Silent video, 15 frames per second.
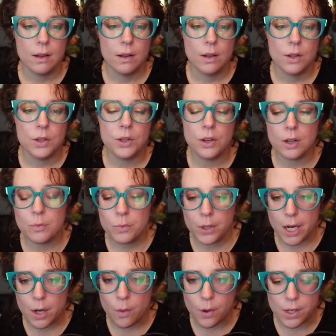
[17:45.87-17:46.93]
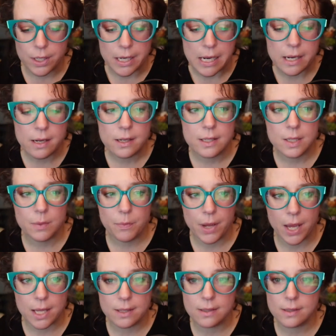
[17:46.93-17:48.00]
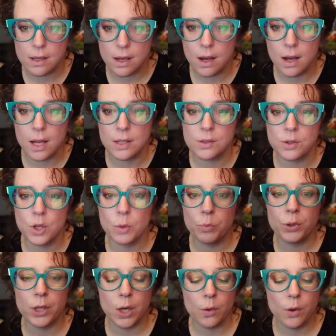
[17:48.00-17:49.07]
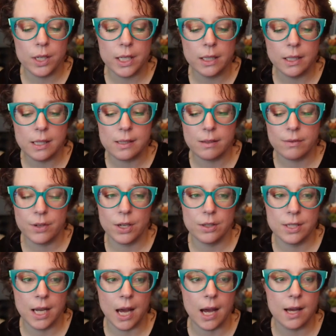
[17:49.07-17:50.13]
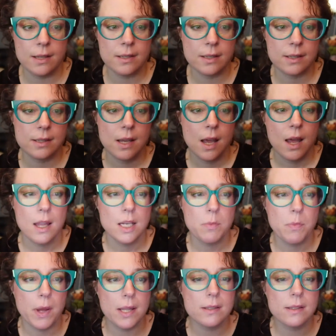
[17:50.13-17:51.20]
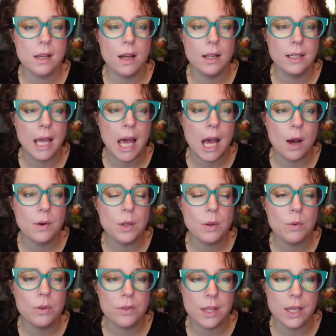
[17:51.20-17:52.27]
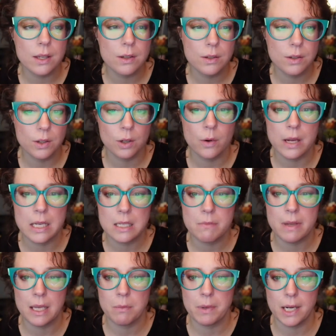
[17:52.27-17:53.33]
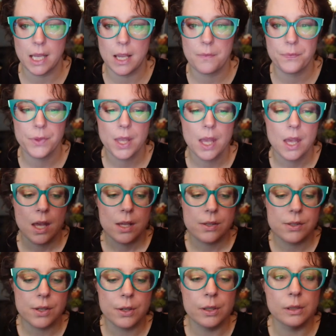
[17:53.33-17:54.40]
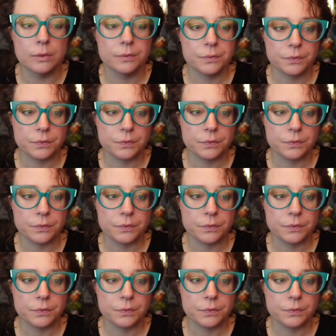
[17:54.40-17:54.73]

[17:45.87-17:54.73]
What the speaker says: your priority depends on, so your priority, Lisa, for your tasks depends on how you think you're going to make money. So